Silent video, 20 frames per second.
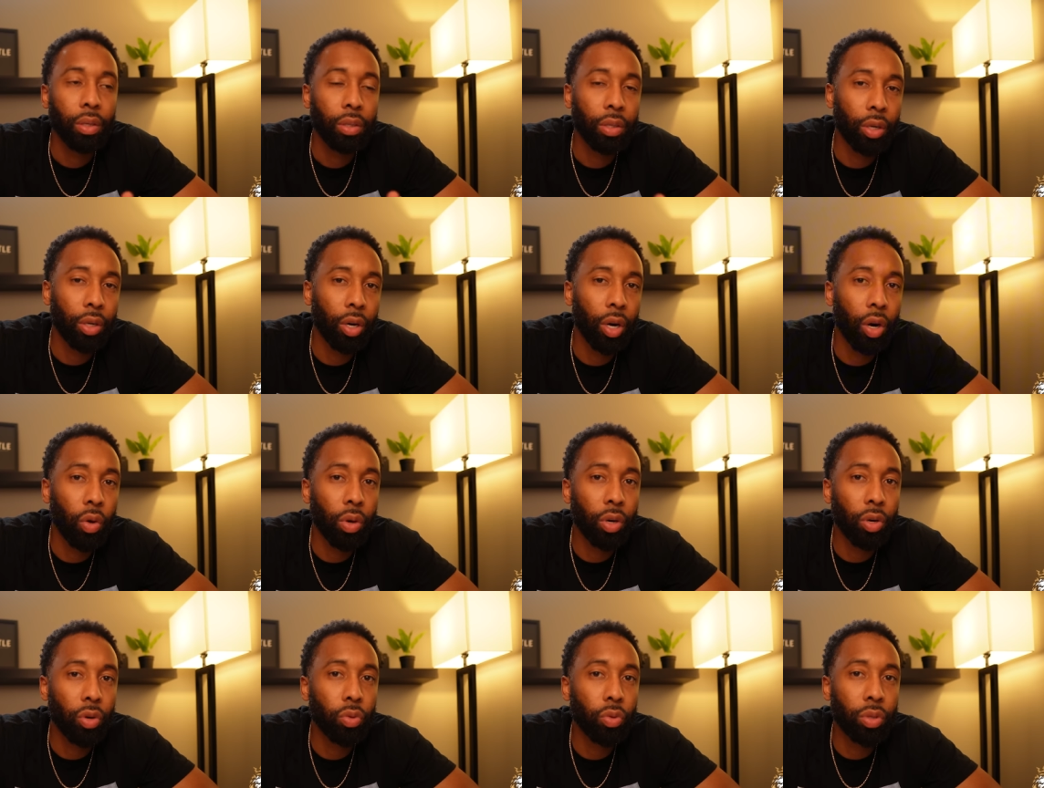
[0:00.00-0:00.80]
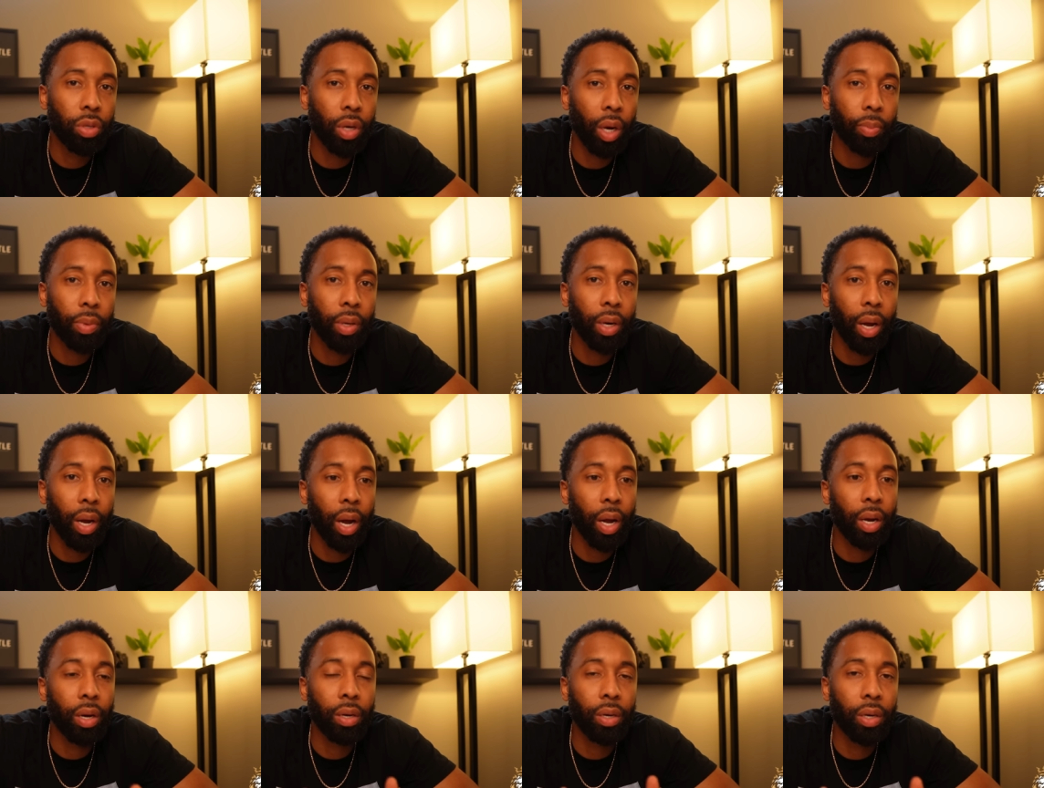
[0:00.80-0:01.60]
to go and do something
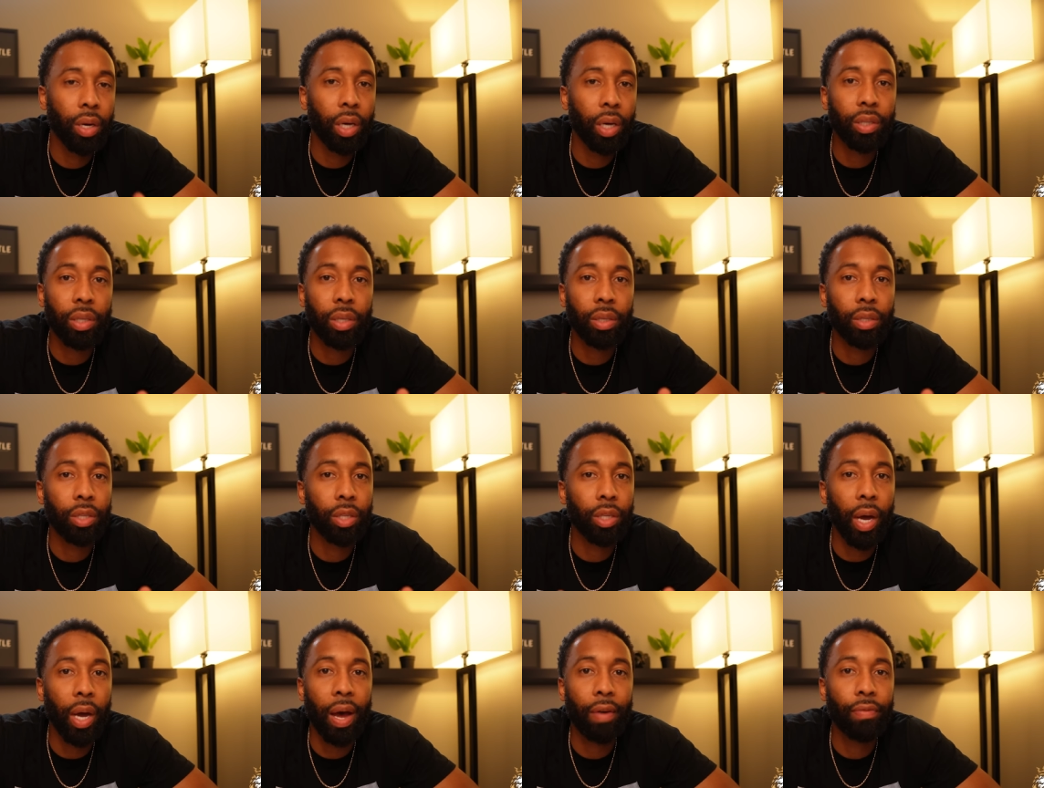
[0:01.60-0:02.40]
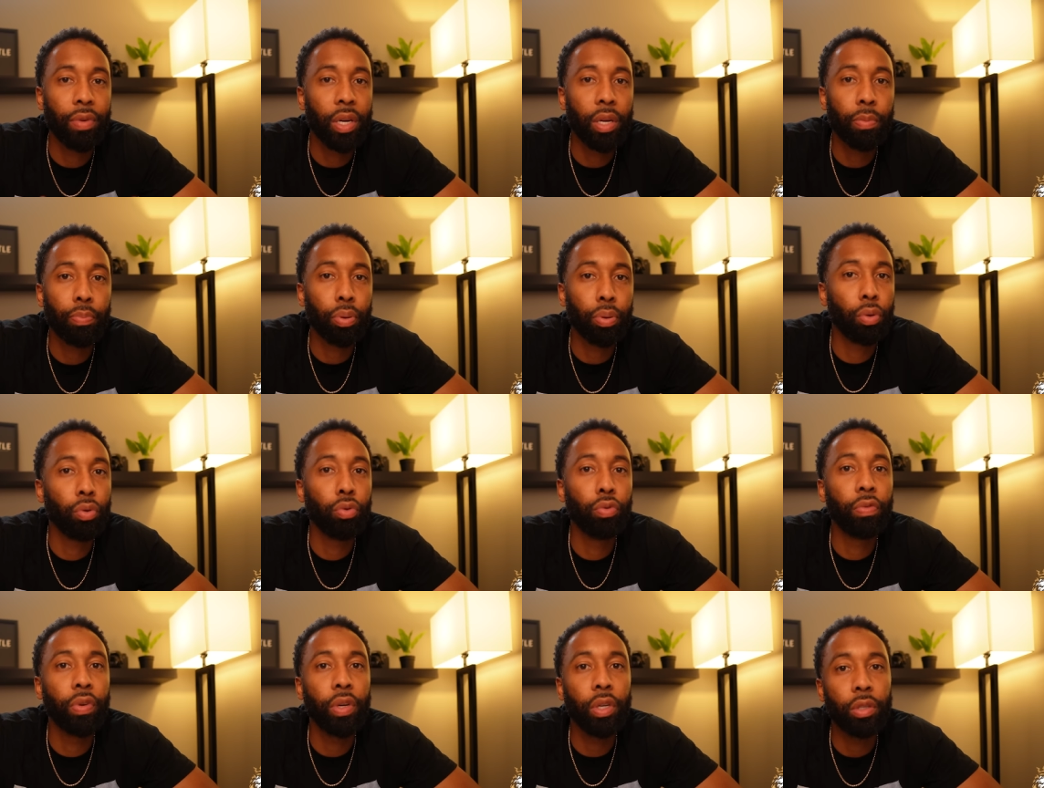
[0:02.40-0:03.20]
that doesn't have any
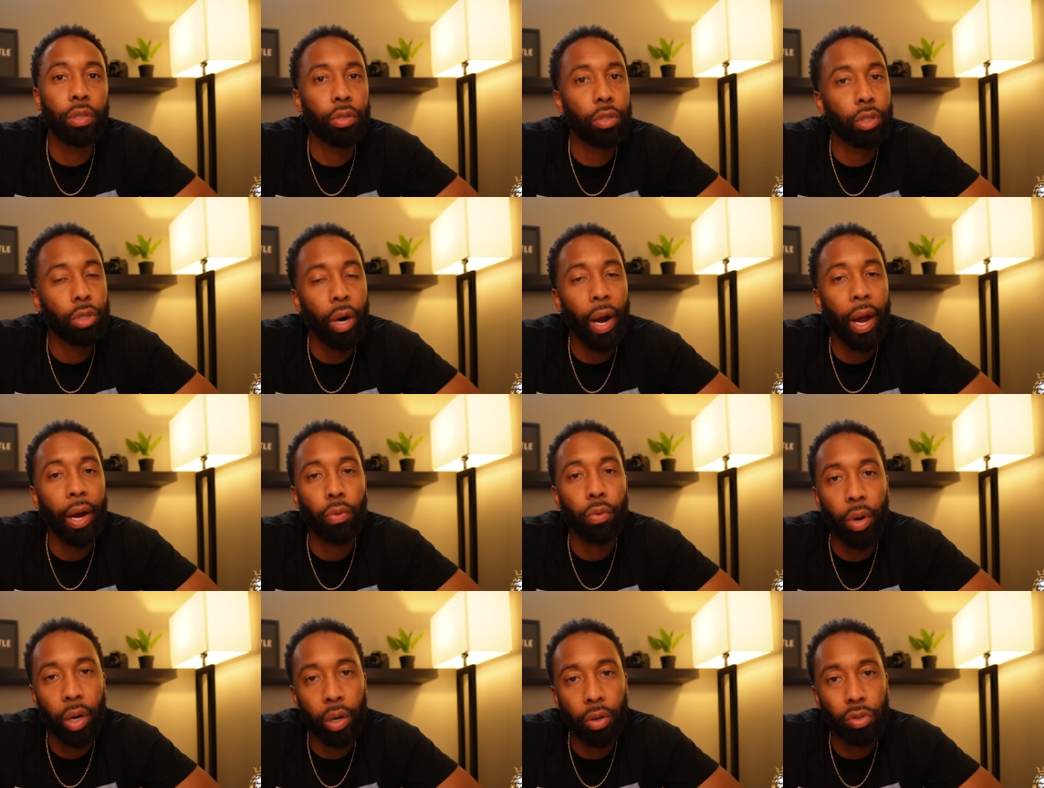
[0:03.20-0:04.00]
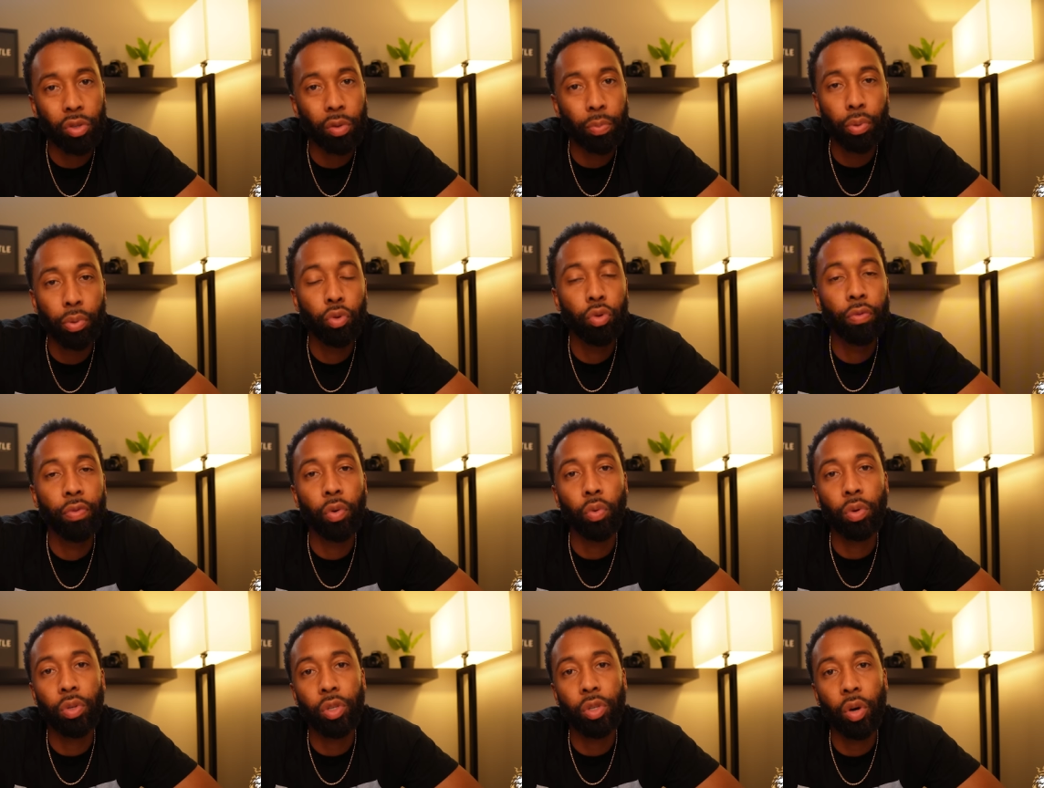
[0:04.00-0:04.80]
proven track records or
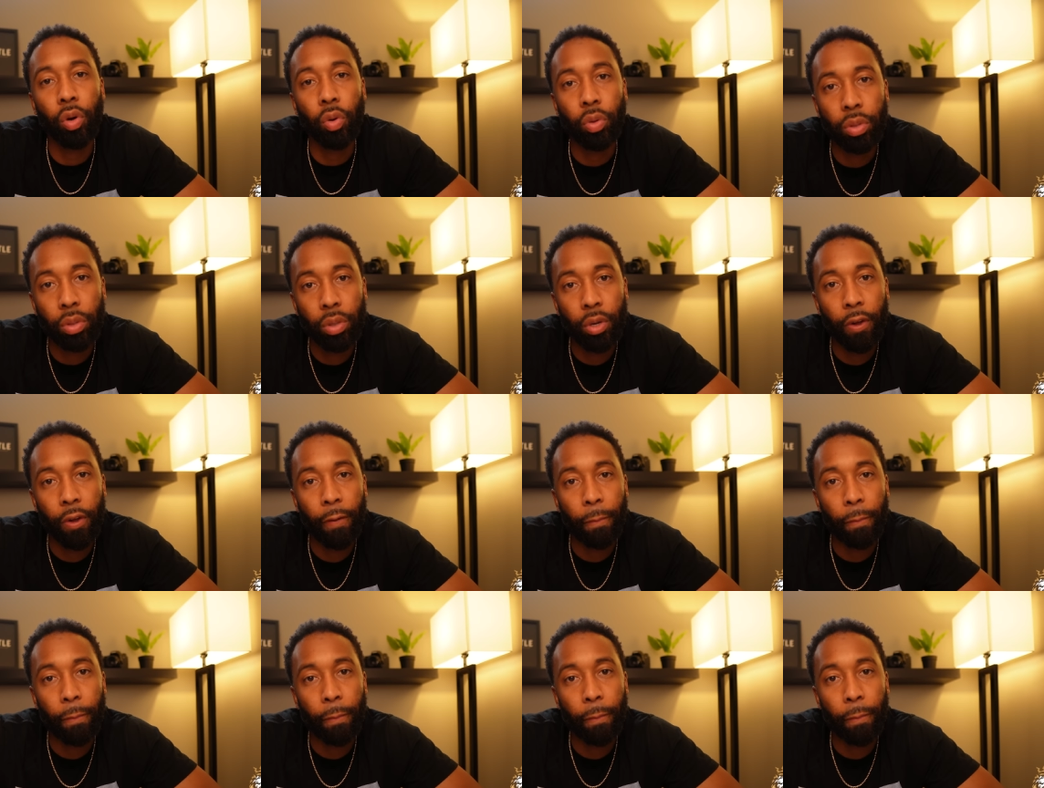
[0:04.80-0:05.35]
proven results.